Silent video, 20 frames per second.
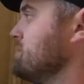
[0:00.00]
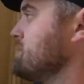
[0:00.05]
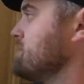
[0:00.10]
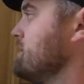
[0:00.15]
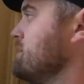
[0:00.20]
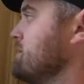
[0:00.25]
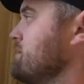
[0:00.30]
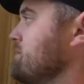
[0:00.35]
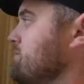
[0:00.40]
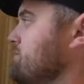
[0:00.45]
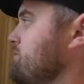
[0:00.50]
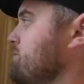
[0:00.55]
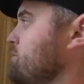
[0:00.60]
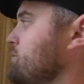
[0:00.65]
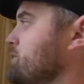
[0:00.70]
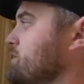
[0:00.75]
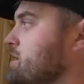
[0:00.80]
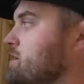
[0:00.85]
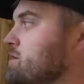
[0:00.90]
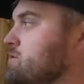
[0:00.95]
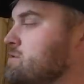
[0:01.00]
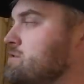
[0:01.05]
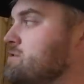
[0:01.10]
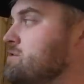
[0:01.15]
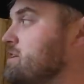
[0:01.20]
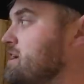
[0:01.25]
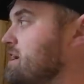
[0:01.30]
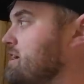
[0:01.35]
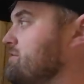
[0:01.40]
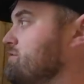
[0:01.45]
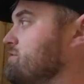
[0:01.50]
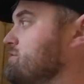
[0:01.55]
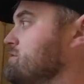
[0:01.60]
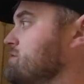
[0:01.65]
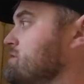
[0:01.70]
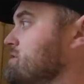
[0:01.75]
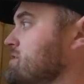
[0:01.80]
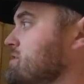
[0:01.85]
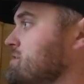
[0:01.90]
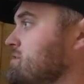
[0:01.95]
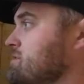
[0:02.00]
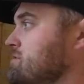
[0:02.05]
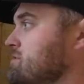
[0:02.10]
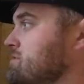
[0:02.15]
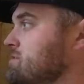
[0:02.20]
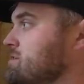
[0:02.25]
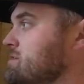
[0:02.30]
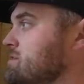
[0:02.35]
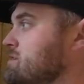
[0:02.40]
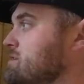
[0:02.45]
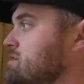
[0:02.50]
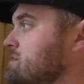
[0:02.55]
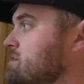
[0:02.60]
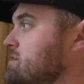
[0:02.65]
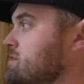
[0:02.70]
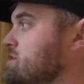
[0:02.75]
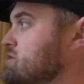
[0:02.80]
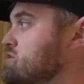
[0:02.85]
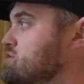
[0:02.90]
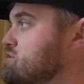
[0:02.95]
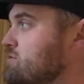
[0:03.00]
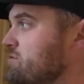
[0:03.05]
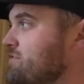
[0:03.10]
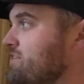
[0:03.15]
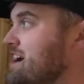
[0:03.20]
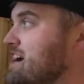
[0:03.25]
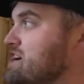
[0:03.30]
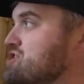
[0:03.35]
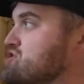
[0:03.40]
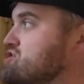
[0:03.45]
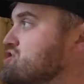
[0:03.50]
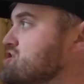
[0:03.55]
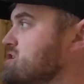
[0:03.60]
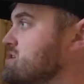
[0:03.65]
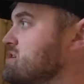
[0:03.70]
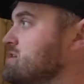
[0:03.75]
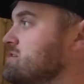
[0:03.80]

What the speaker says: Yeah, Forno, the oven, Chauffage.